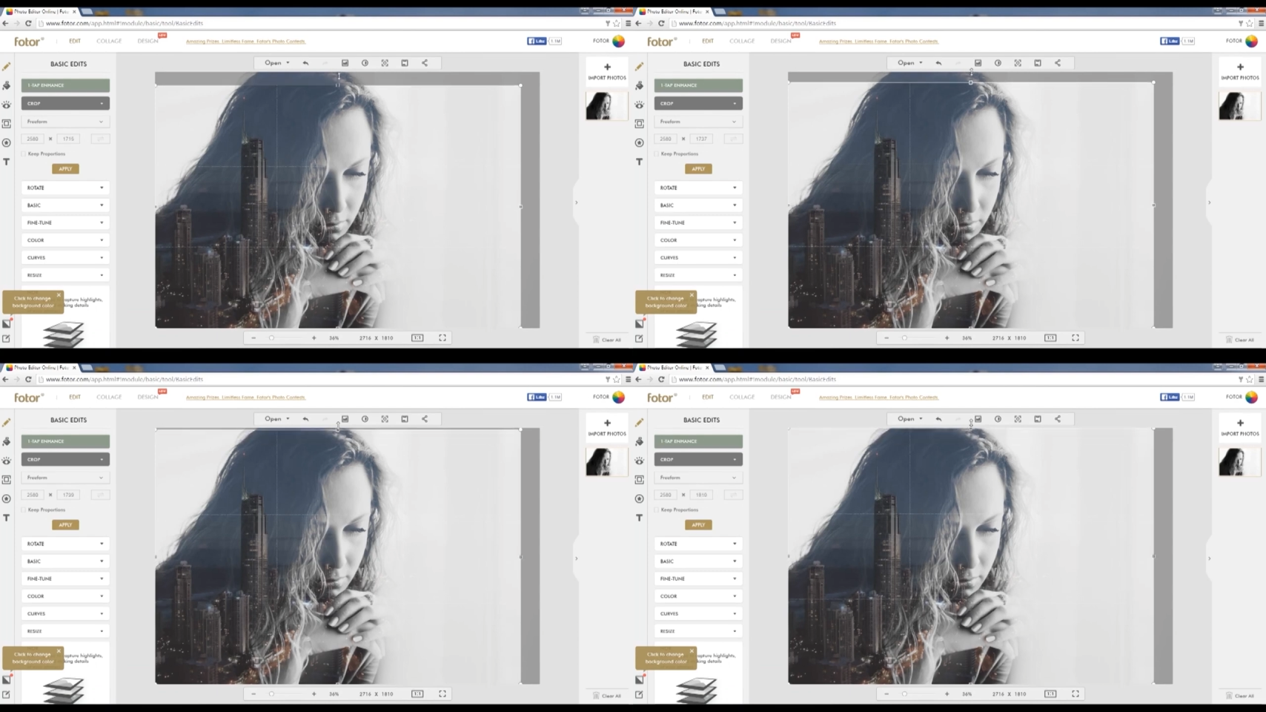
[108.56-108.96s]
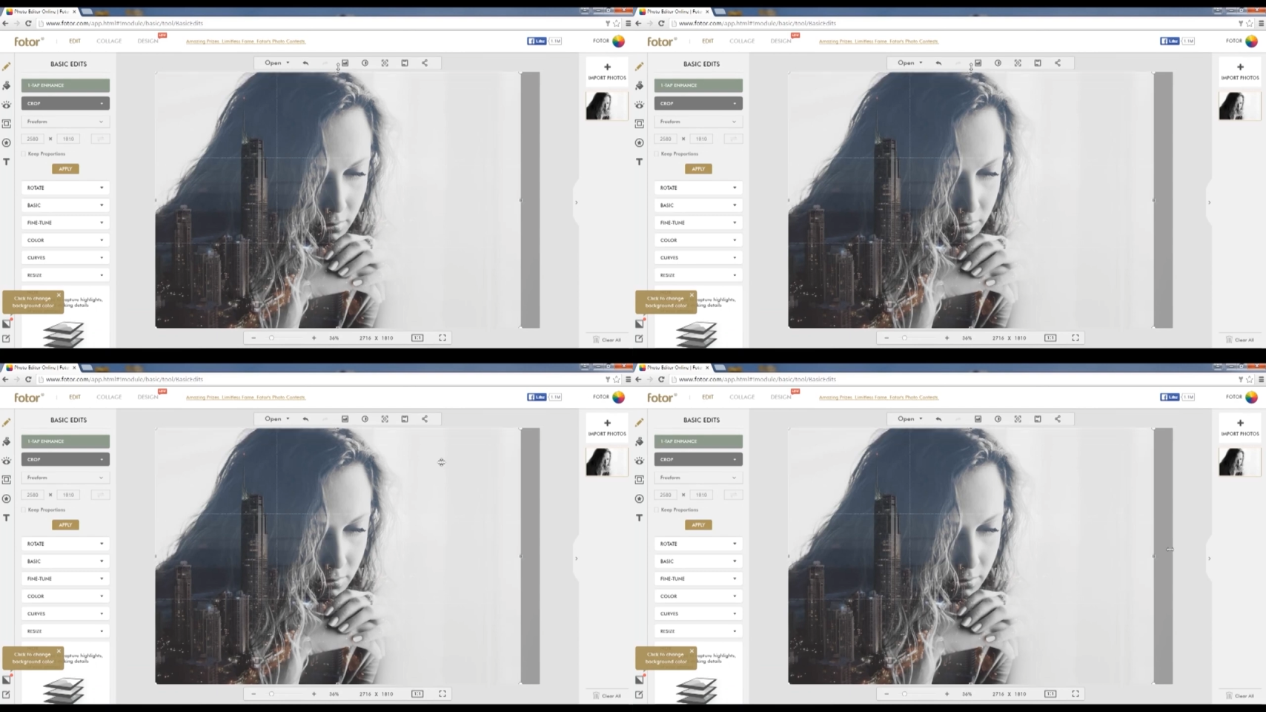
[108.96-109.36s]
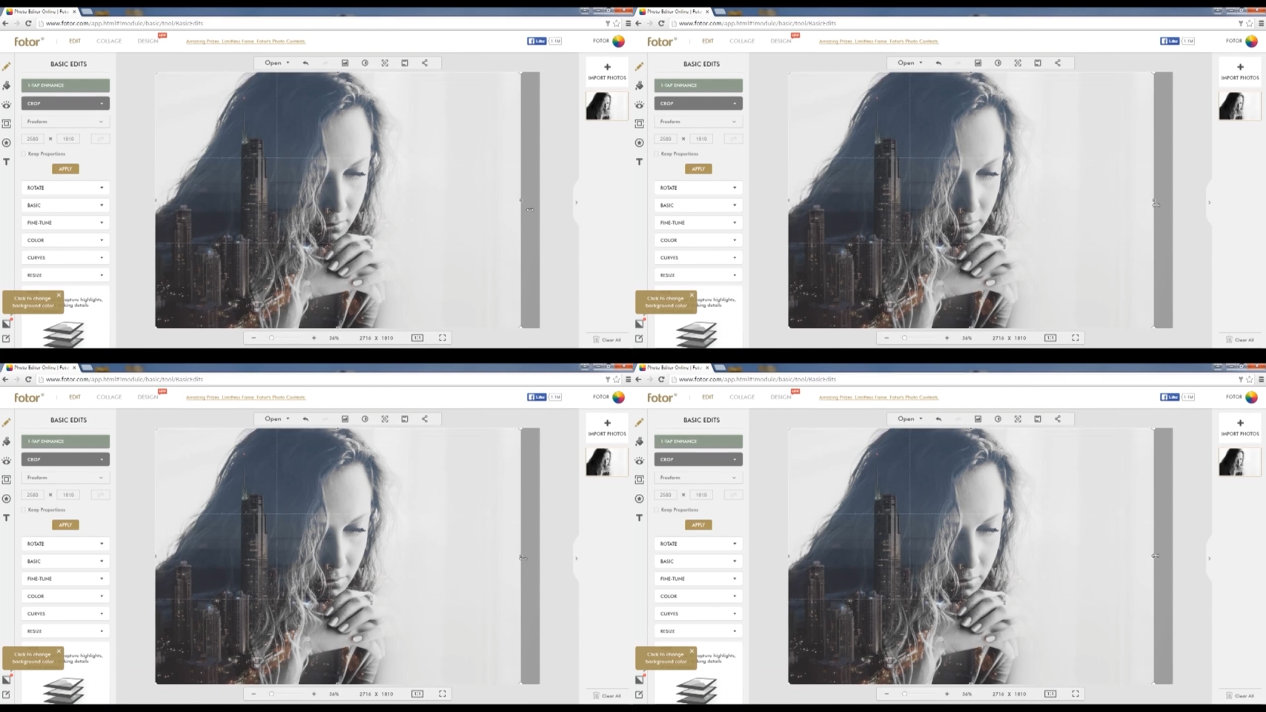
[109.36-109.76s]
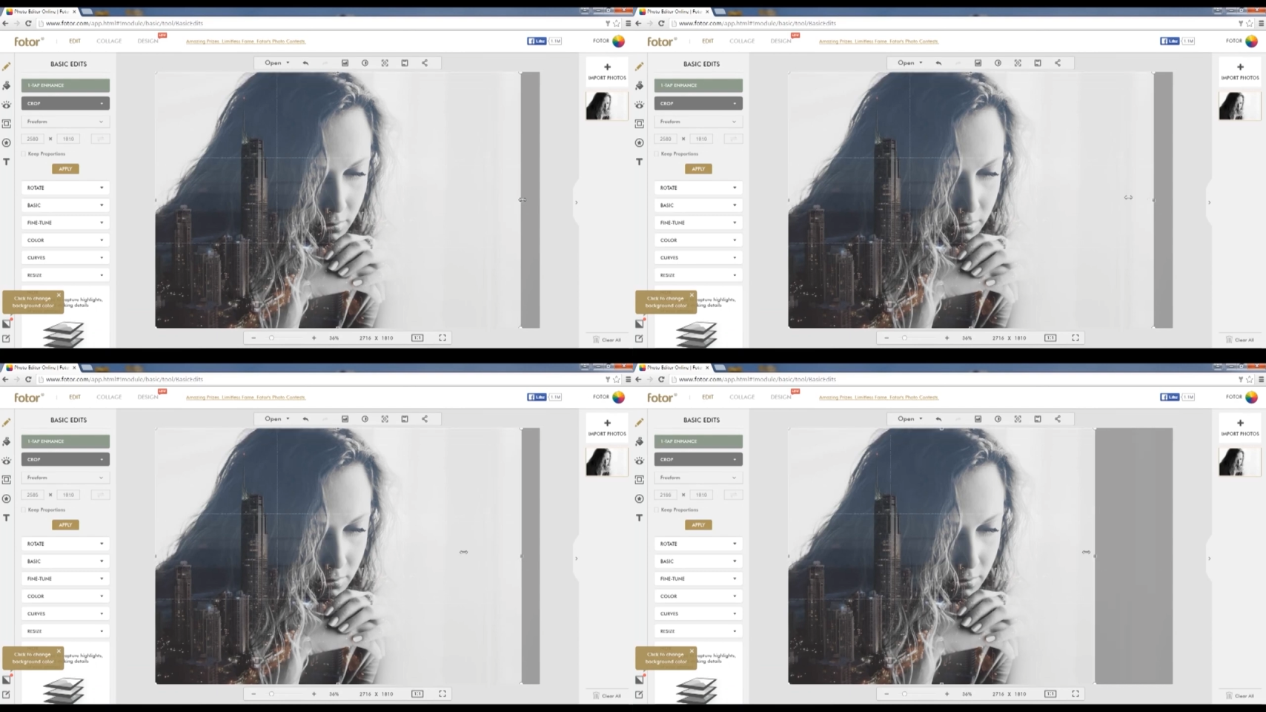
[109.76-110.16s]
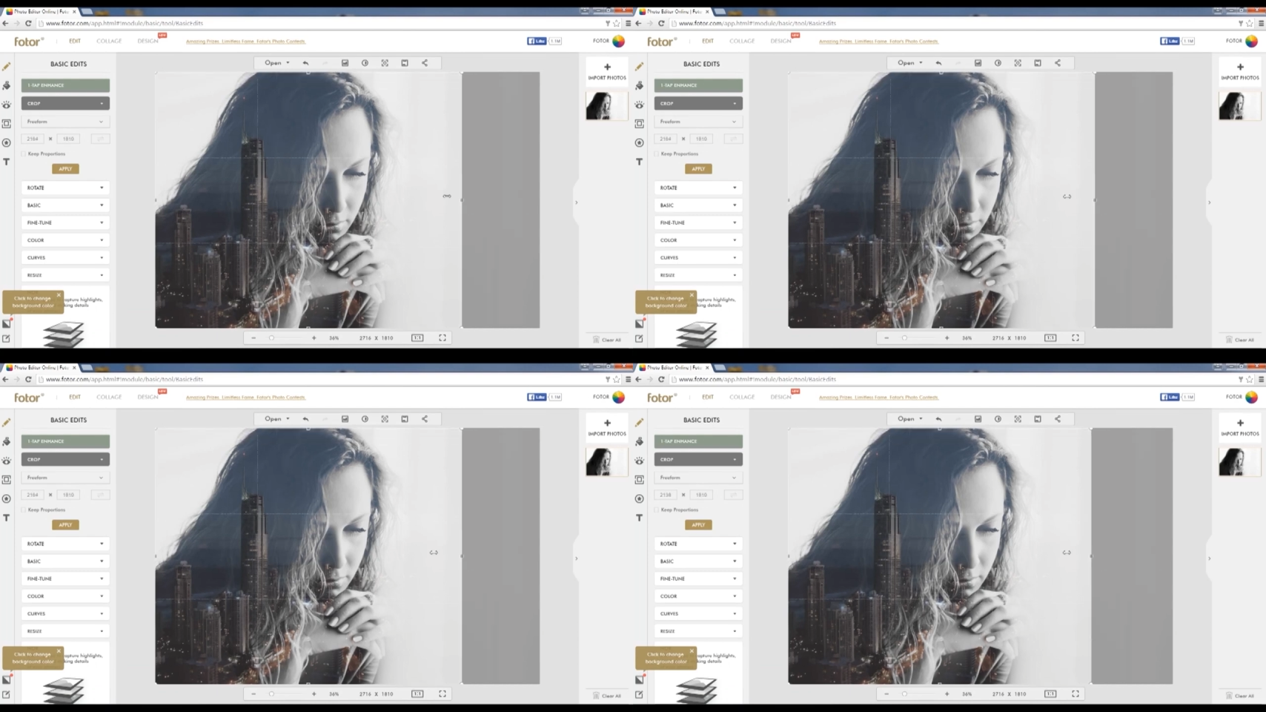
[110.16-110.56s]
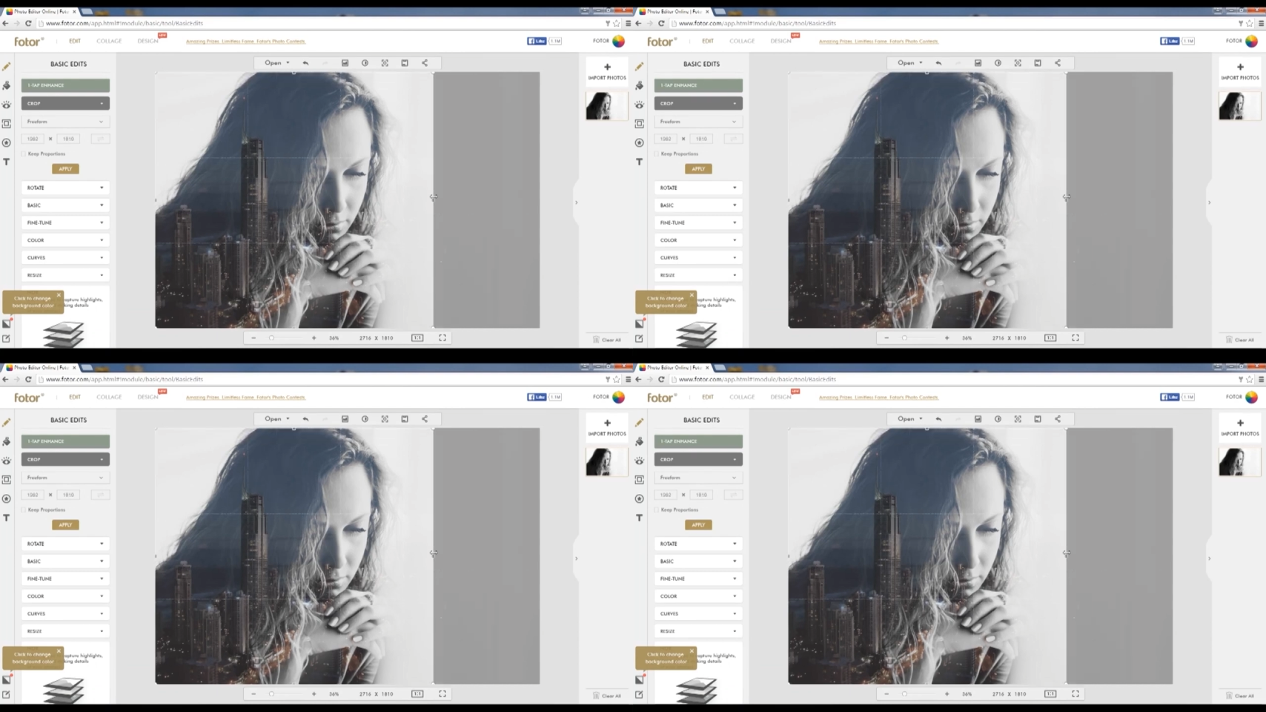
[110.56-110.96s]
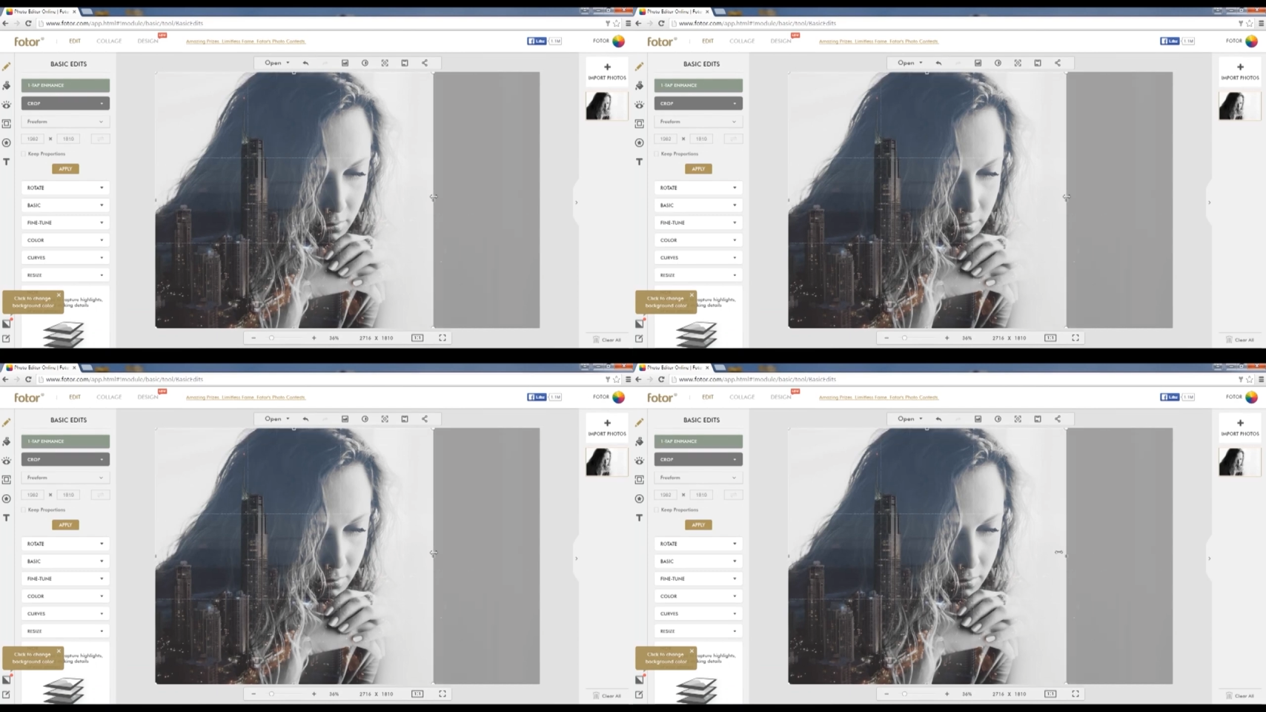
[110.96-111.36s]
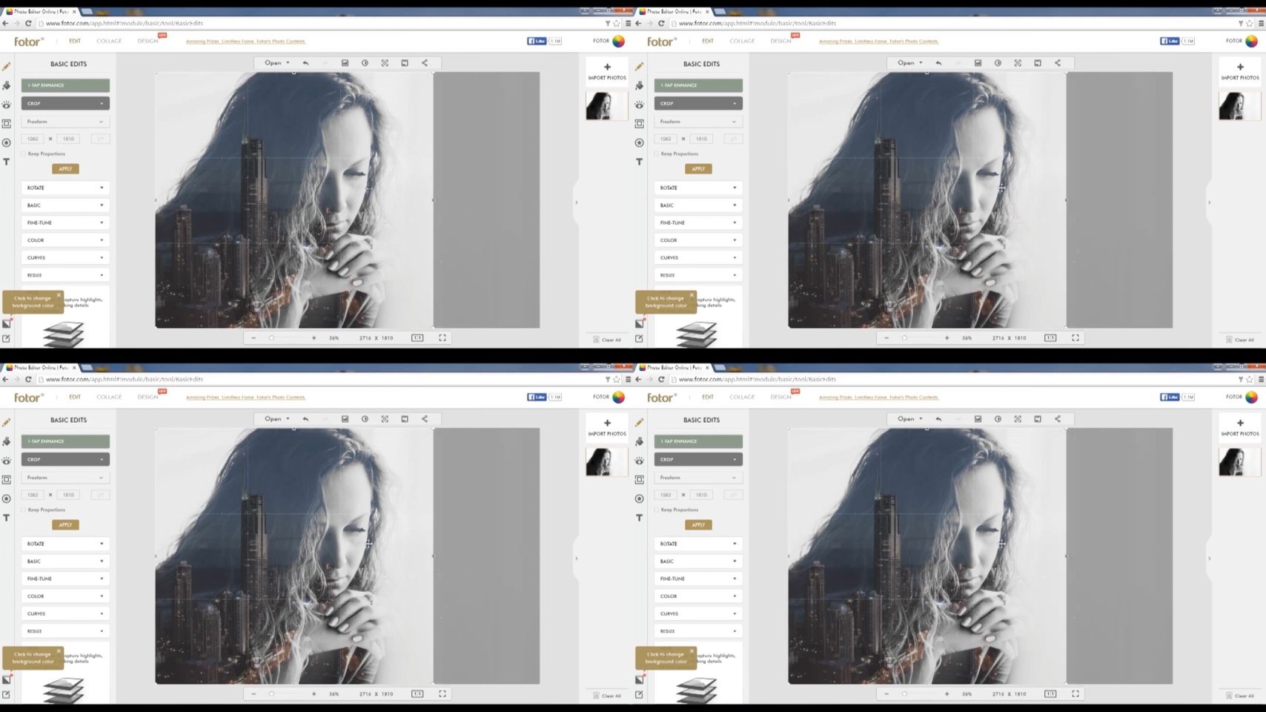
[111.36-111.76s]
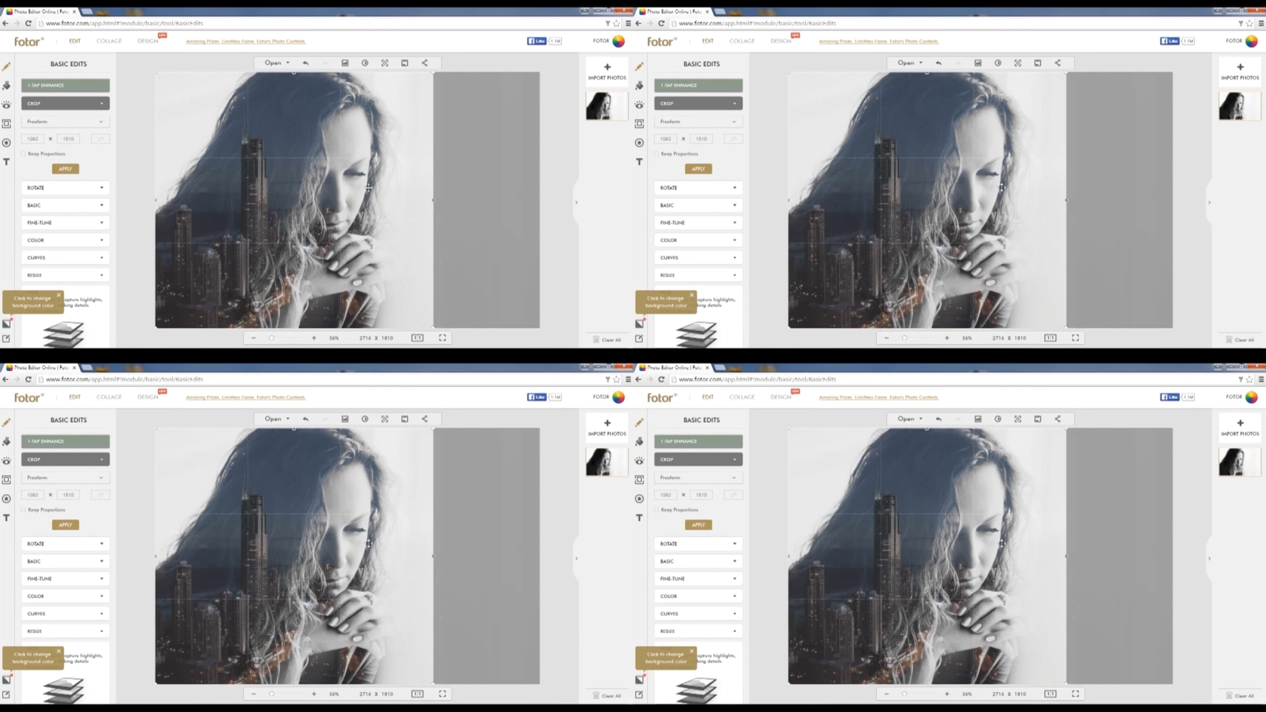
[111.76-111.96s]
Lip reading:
(no speaker visible)